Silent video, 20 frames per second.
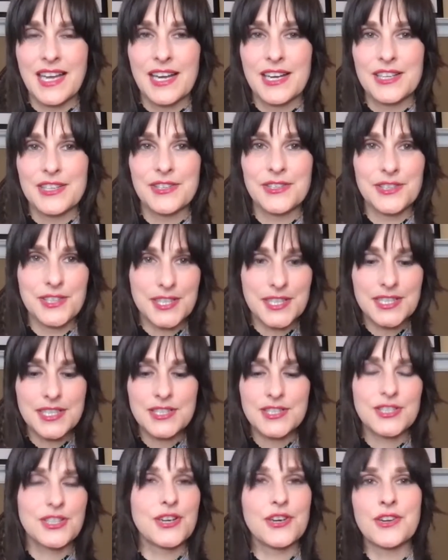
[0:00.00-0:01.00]
you're going to
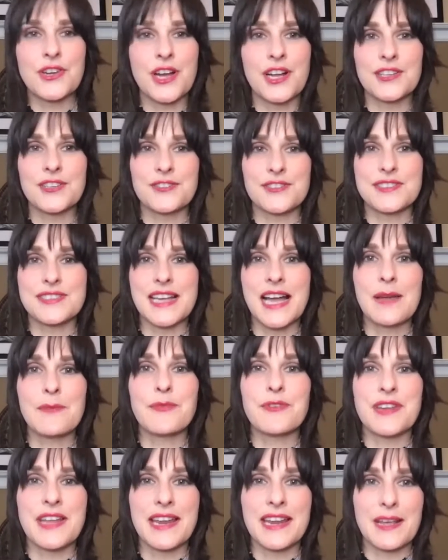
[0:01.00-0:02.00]
turn on your
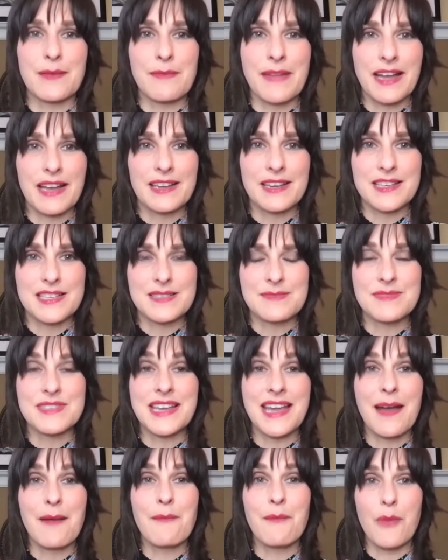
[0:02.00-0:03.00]
cybernetic mechanism to
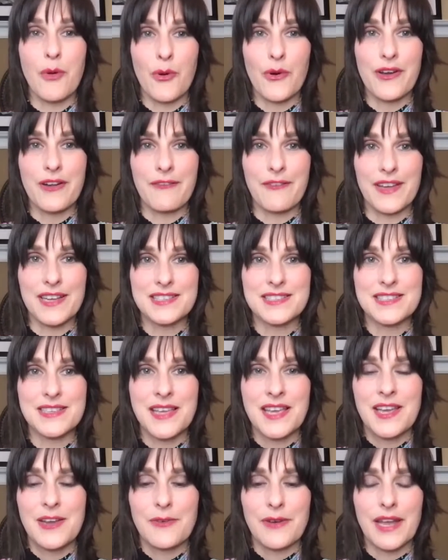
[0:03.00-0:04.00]
get more of it,
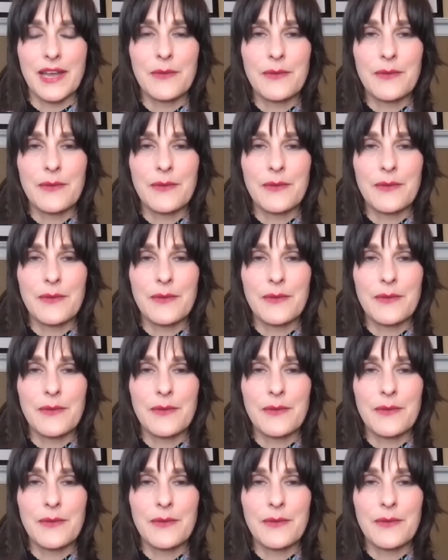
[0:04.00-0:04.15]
right?